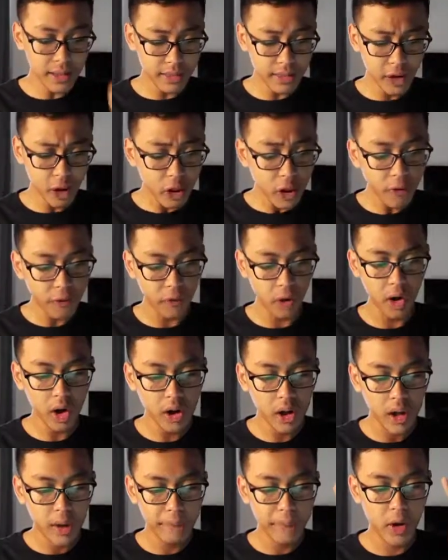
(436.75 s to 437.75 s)
Third of
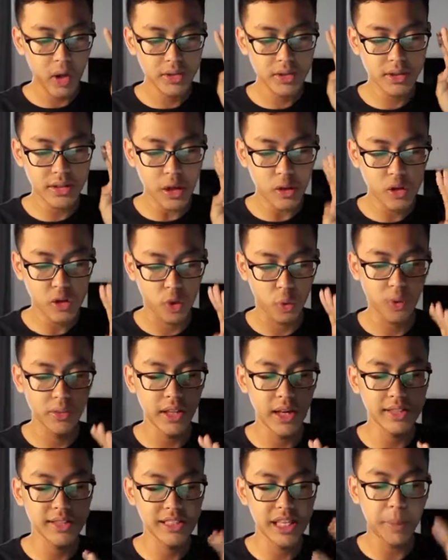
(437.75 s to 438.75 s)
all, because in status quo,
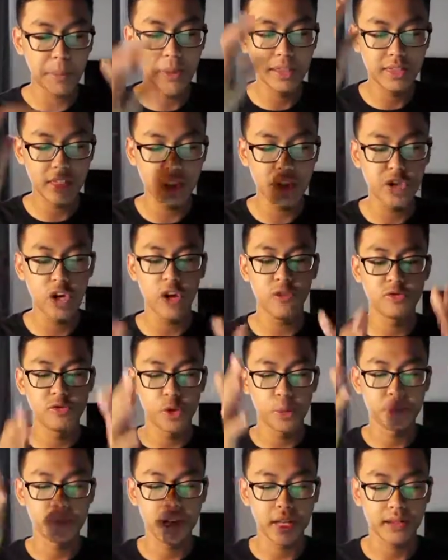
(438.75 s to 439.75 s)
there is segmentation of
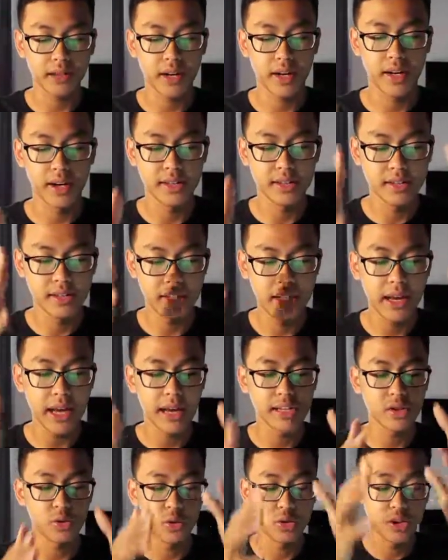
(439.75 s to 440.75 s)
job sector that is seen
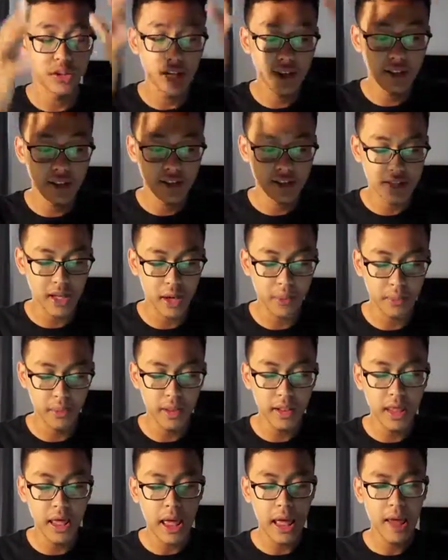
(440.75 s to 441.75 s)
as socially
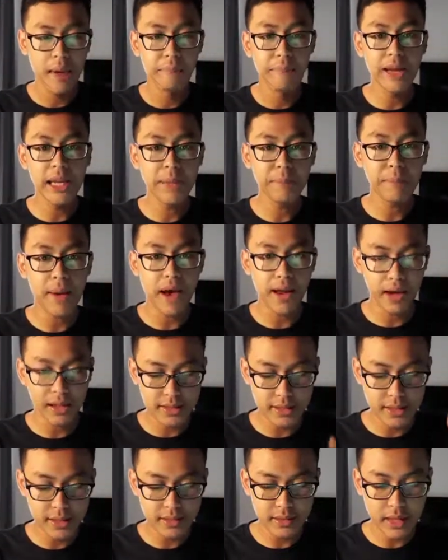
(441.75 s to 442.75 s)
desirable, many
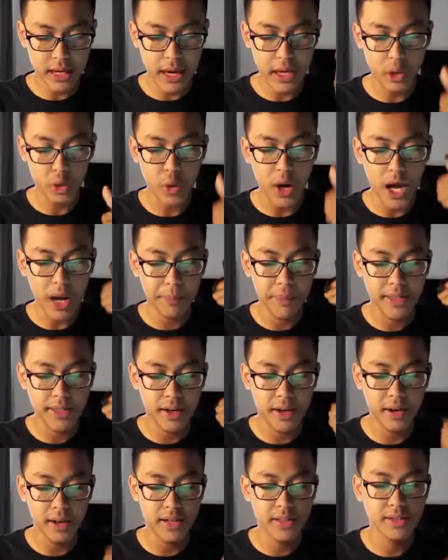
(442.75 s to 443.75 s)
parents try to
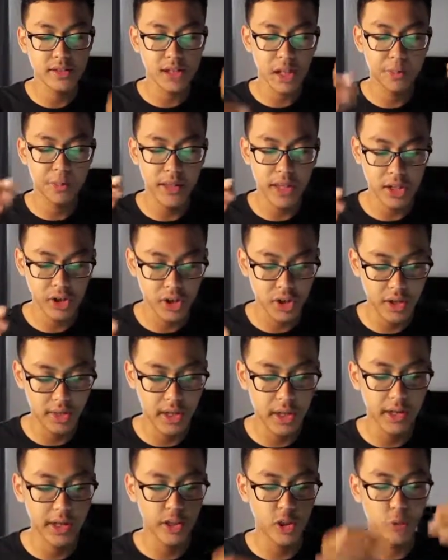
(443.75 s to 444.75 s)
arbitrarily stream their
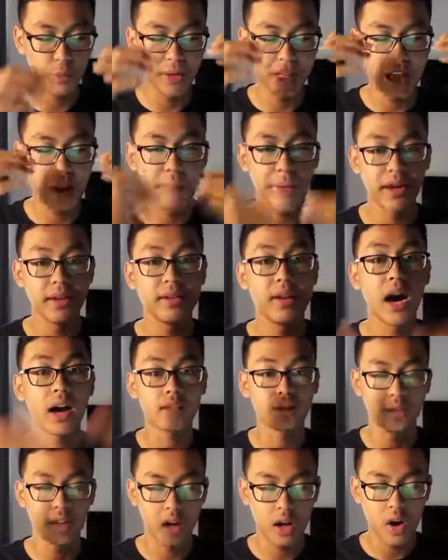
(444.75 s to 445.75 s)
children into becoming
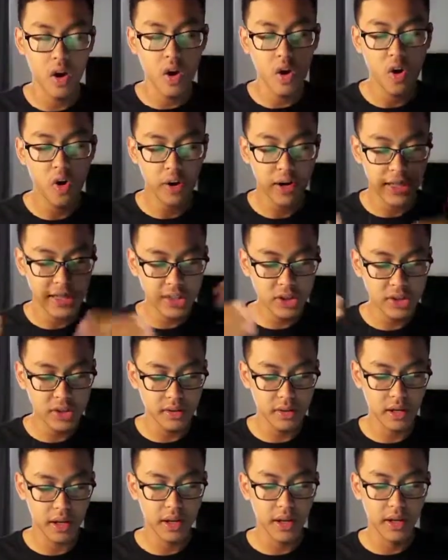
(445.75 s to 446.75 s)
doctor or
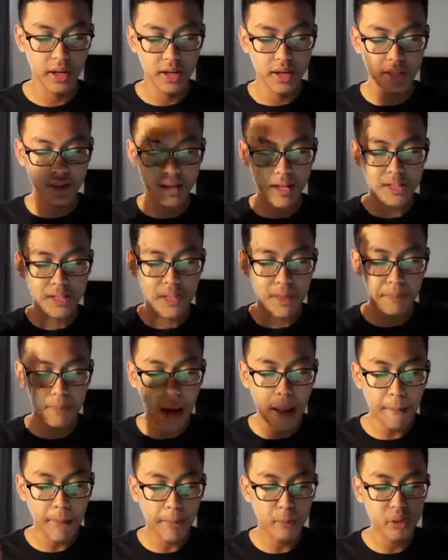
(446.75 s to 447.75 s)
engineer. It creates the
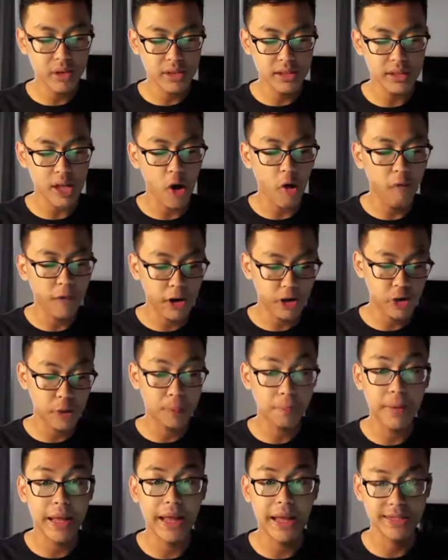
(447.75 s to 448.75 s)
problem which is
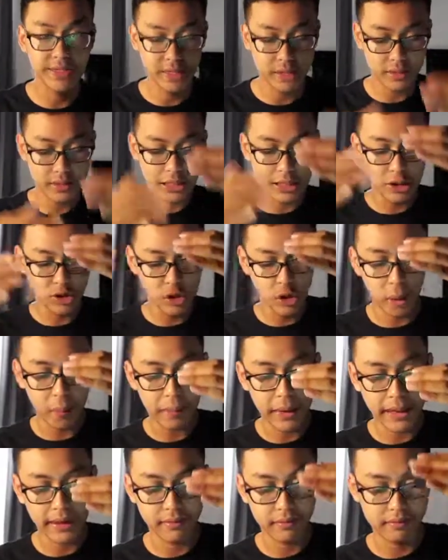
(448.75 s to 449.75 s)
oversupply in certain
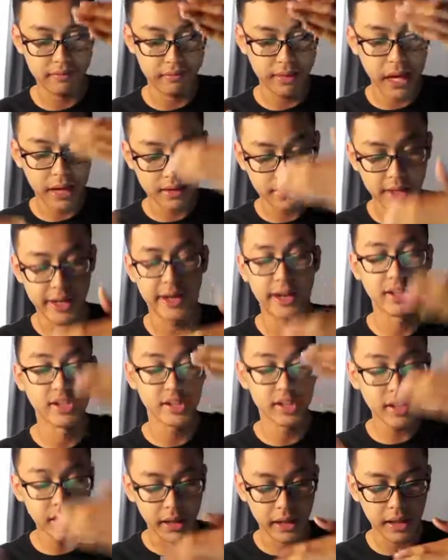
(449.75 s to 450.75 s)
job like doctor and
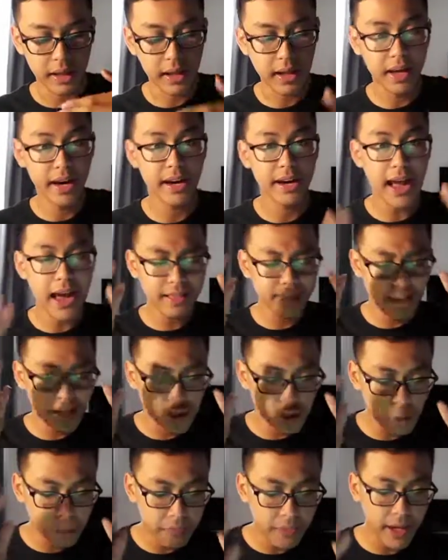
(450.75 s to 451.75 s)
engineering, and
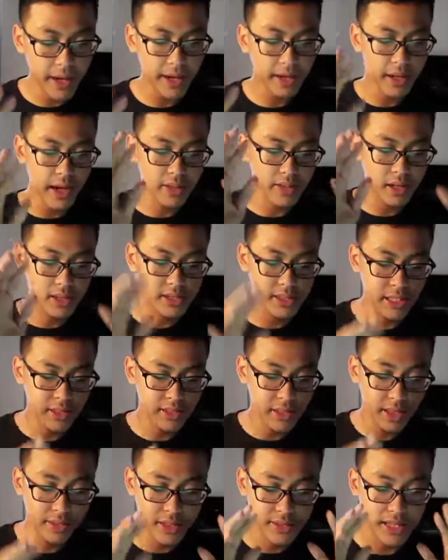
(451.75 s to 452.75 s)
undersupply in other
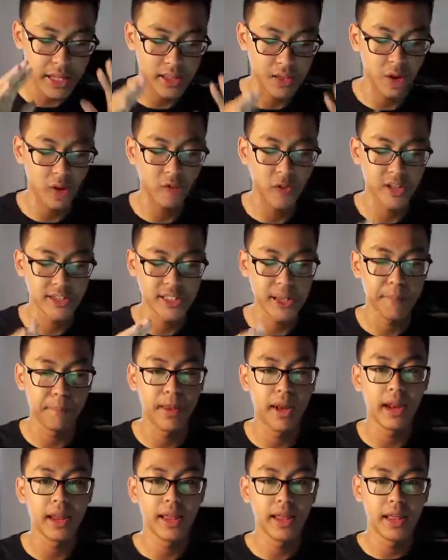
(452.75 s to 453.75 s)
sector, for
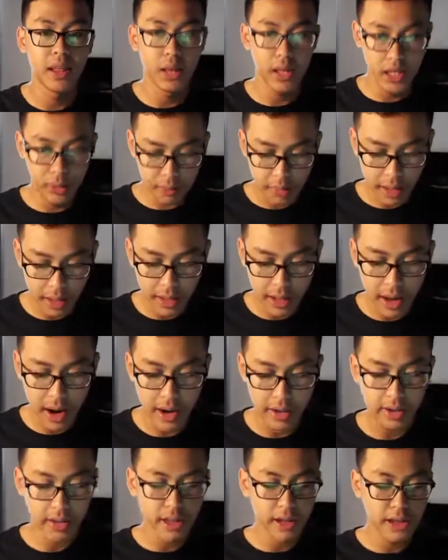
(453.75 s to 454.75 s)
example, liberal
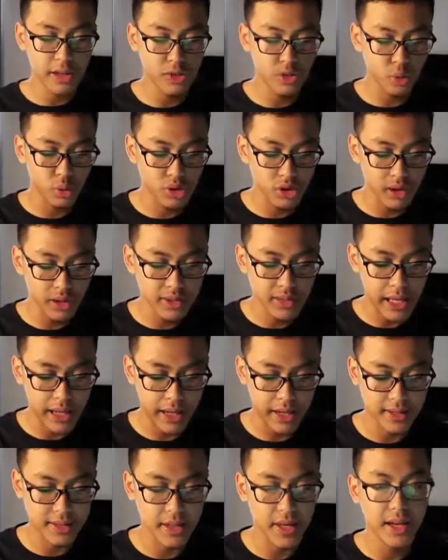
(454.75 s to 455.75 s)
art and social
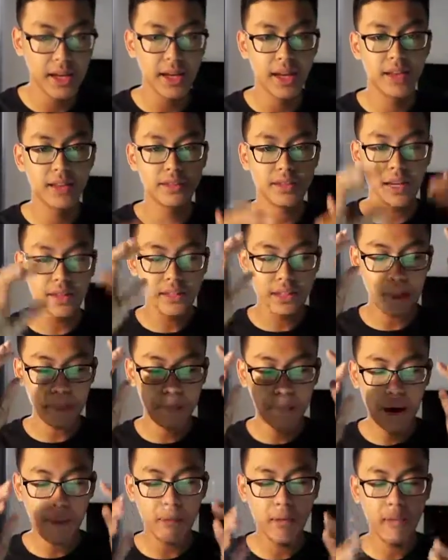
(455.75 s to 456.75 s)
science. It creates the
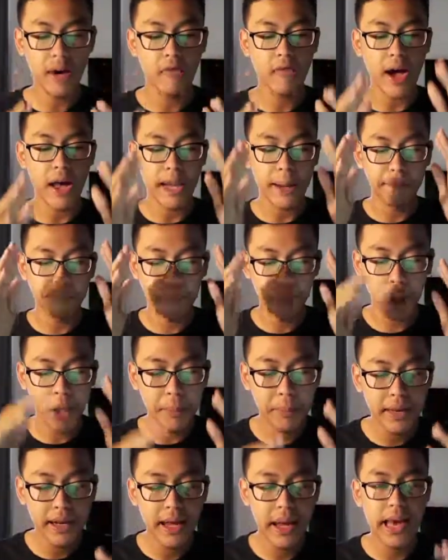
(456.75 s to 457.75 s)
problem of
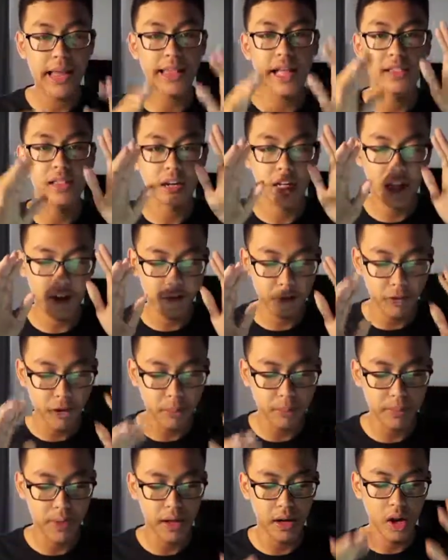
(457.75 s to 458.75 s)
unemployment and
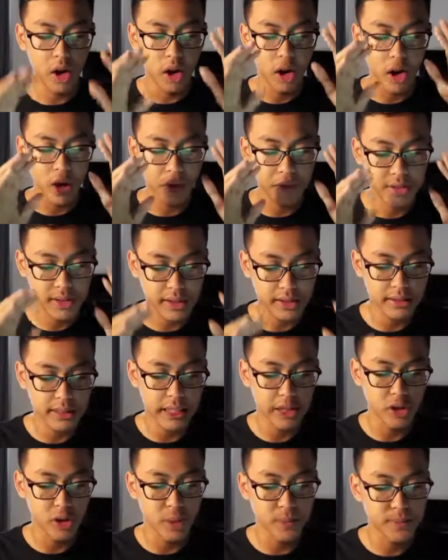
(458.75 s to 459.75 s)
underdevelopment of
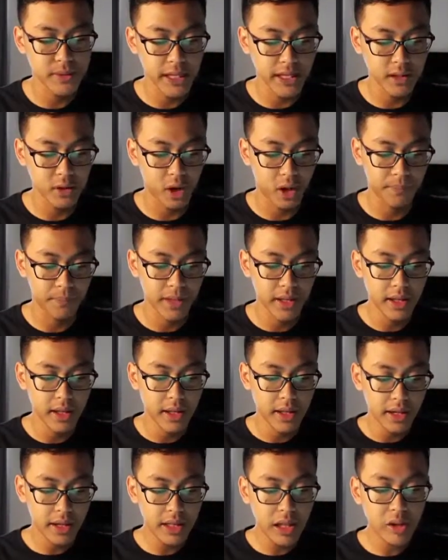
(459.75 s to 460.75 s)
certain job sector.
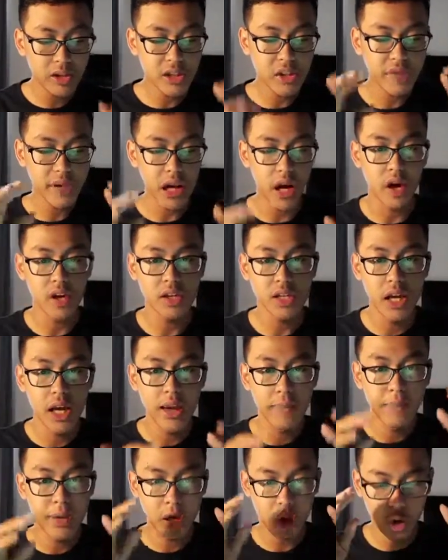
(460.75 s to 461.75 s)
In our side of the house,
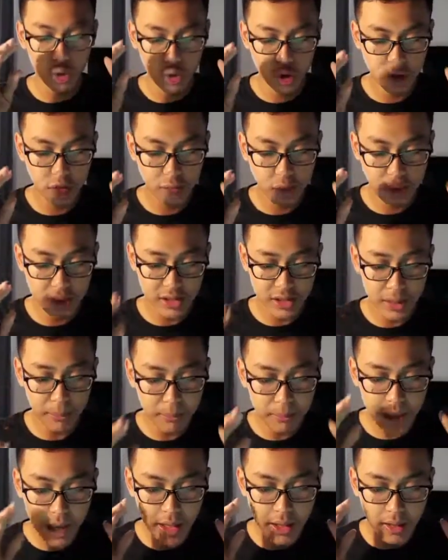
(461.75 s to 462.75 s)
because we
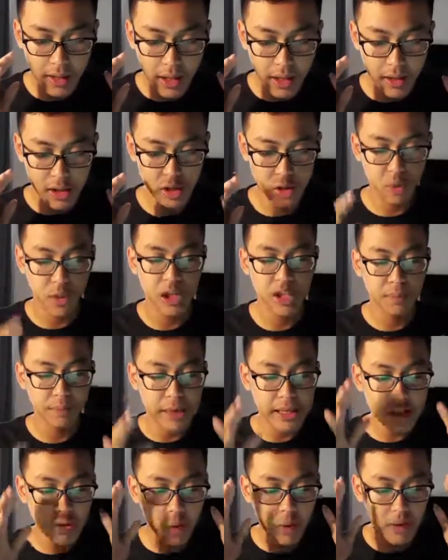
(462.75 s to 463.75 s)
streamline the students
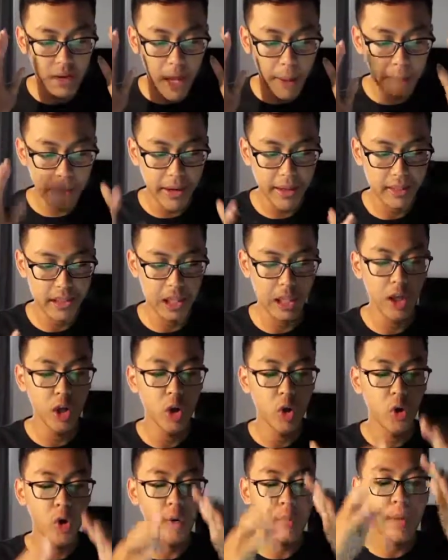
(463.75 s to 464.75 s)
based on
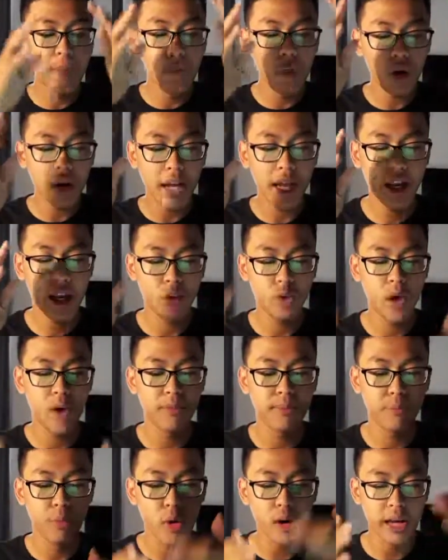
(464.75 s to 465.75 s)
ability, we'll be more likely to
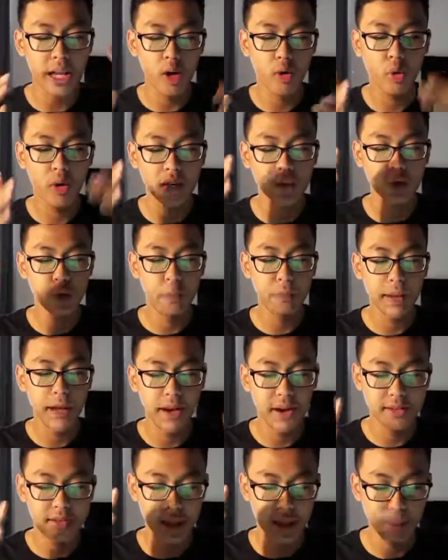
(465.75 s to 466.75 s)
have more equal supply
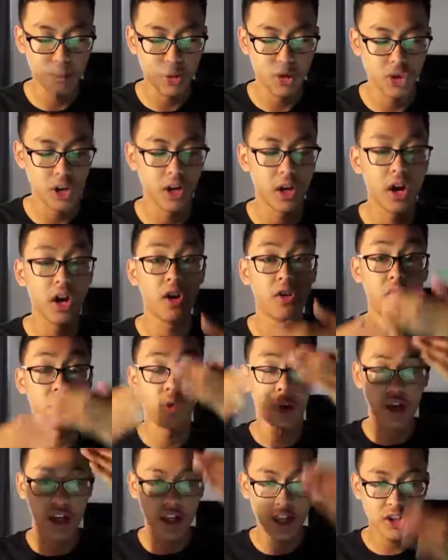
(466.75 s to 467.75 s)
distribution
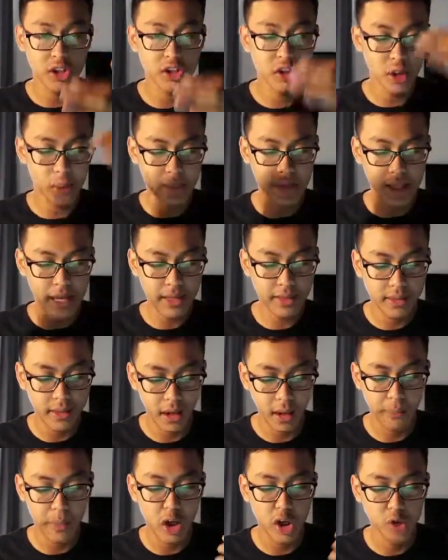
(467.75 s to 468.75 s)
for each job
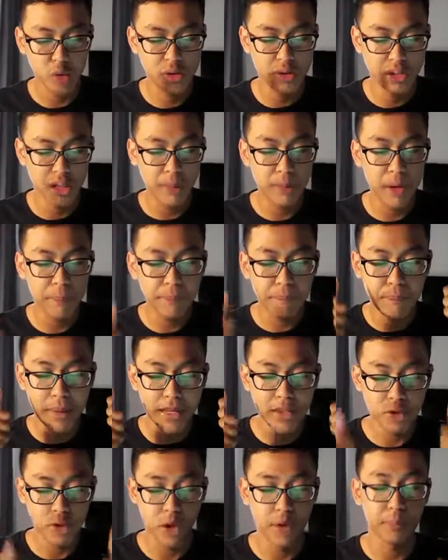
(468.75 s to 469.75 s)
sector, because we stream them
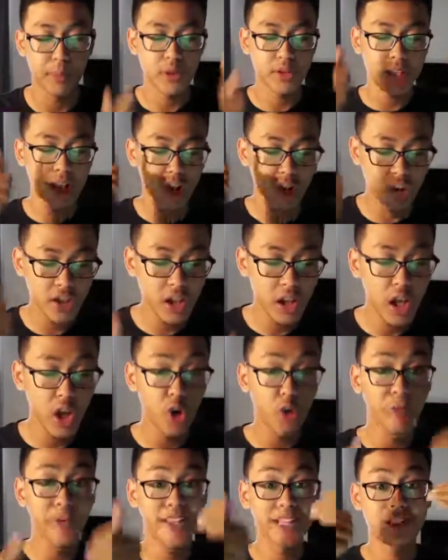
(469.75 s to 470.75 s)
based on potential,
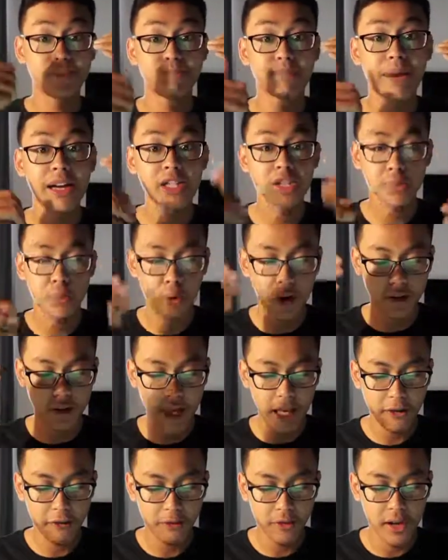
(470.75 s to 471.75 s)
which is much more
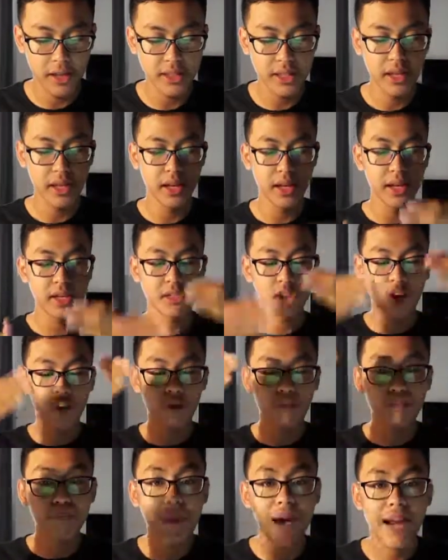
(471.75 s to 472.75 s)
diverse, instead
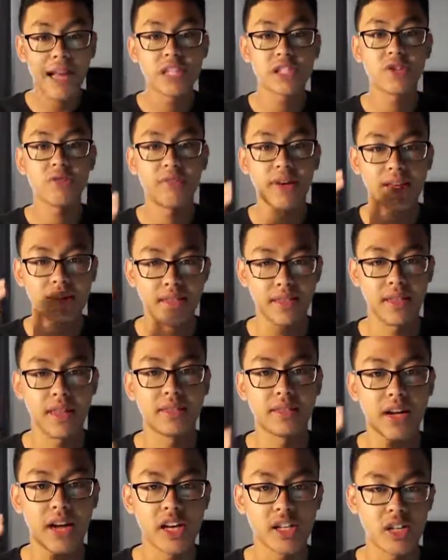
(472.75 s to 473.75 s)
of parents' vested
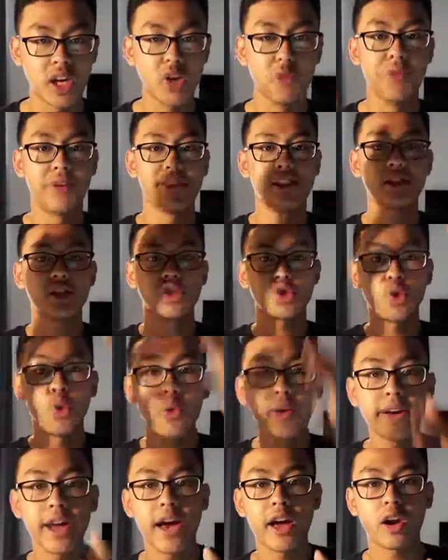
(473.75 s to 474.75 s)
interest, which is
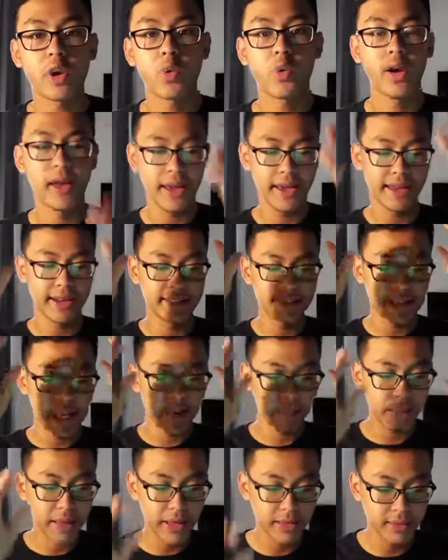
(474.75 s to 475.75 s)
so narrow and
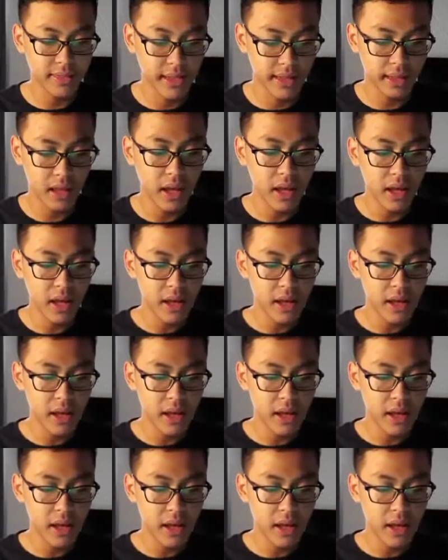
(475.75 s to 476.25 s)
segmented.